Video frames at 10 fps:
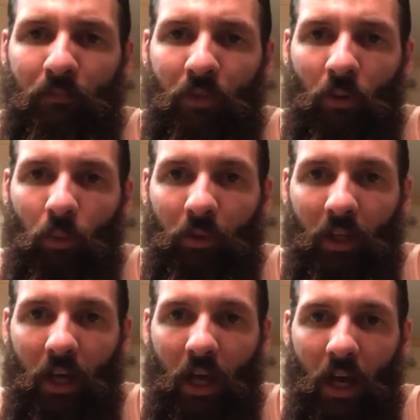What we
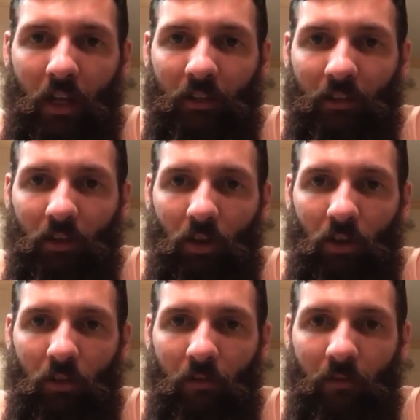got? Saw
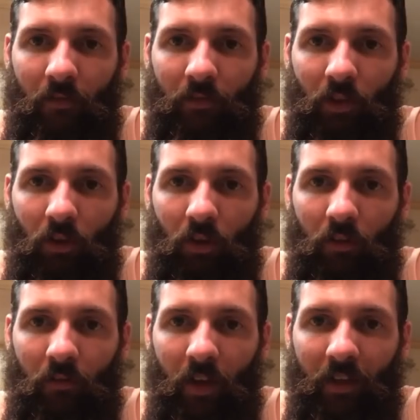on
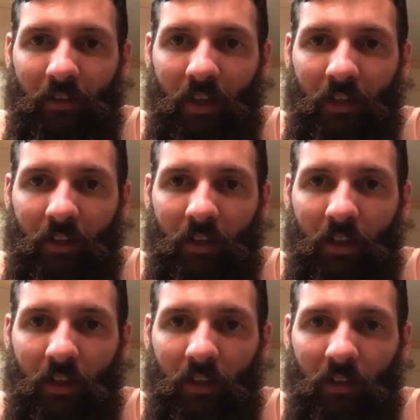Fast Eddie,
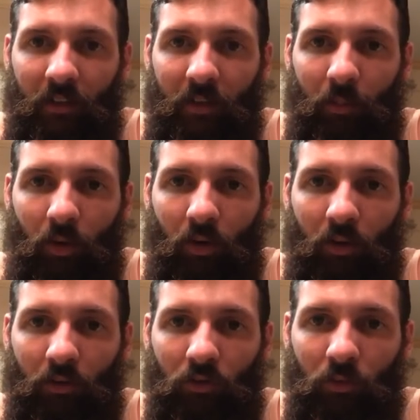Lee
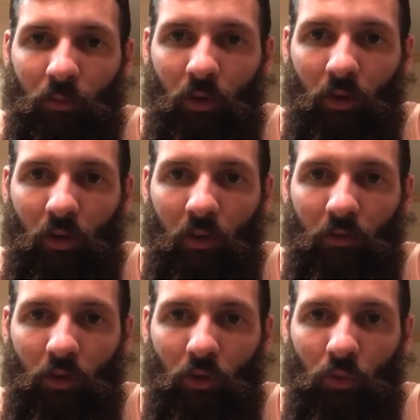Park, Sumer gloves
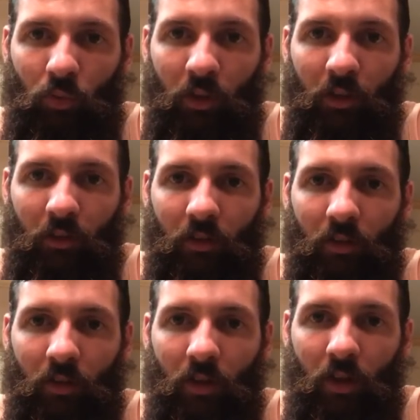look great.
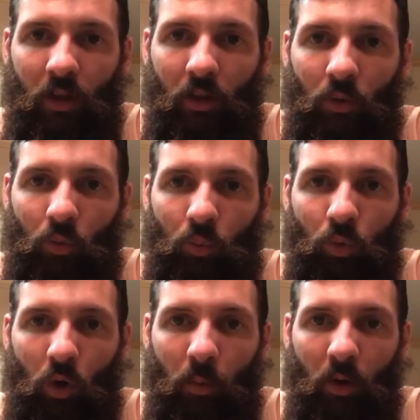
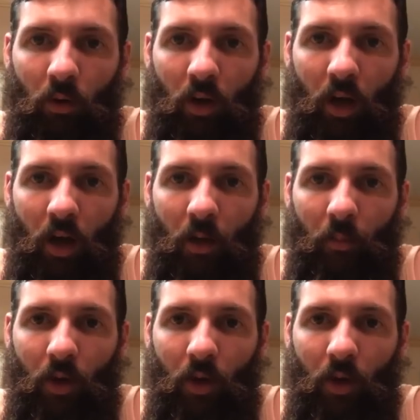RoboCop.